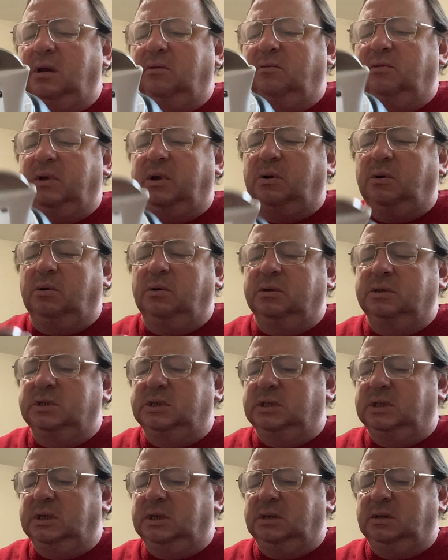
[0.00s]
of like old
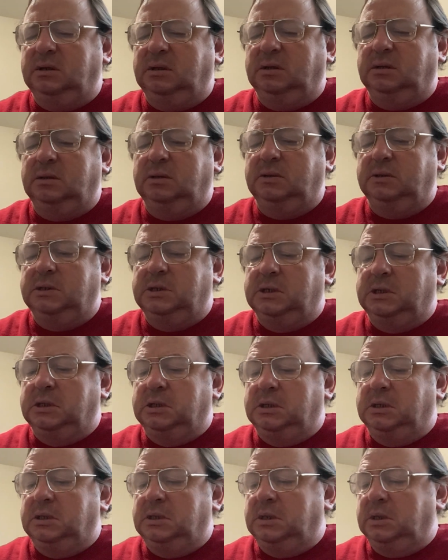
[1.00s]
style.
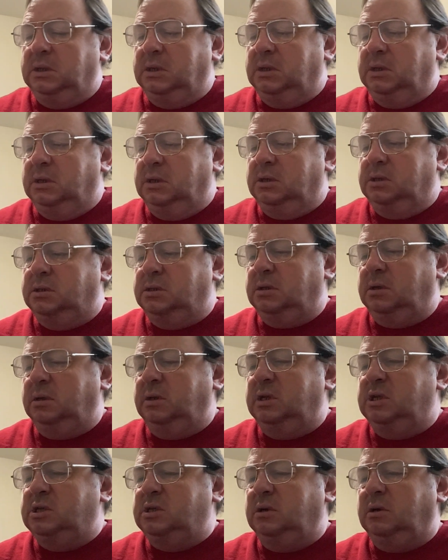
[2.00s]
So
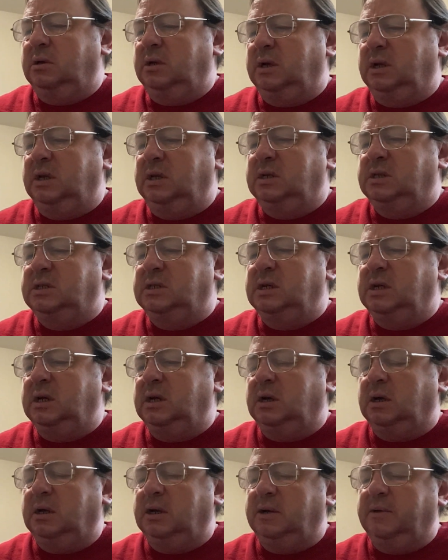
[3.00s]
that's all I can
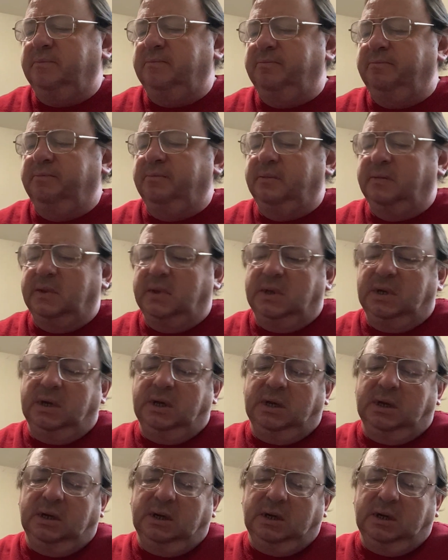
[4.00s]
say.
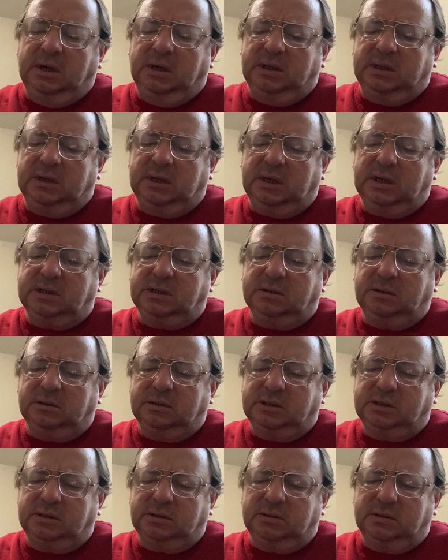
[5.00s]
It has
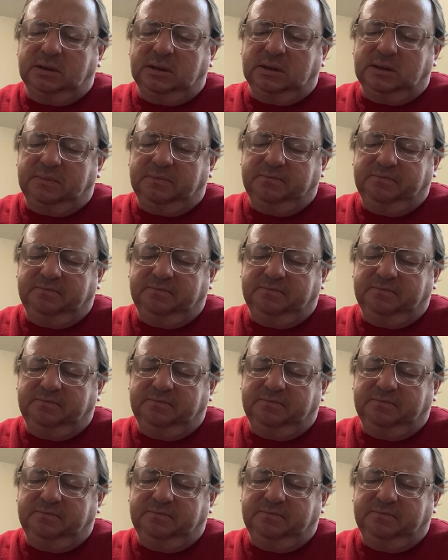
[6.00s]
also the